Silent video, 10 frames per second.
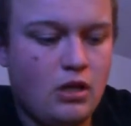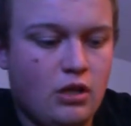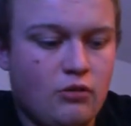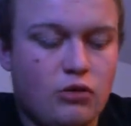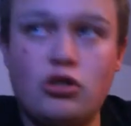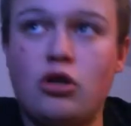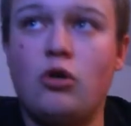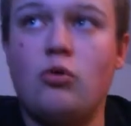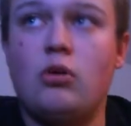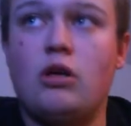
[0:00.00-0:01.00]
You've got
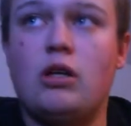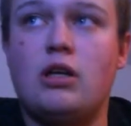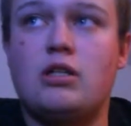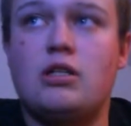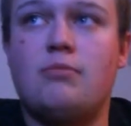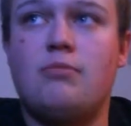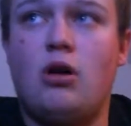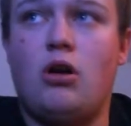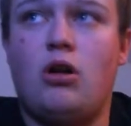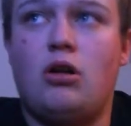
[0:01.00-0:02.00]
two
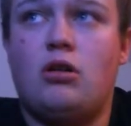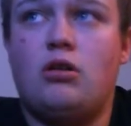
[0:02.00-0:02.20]
small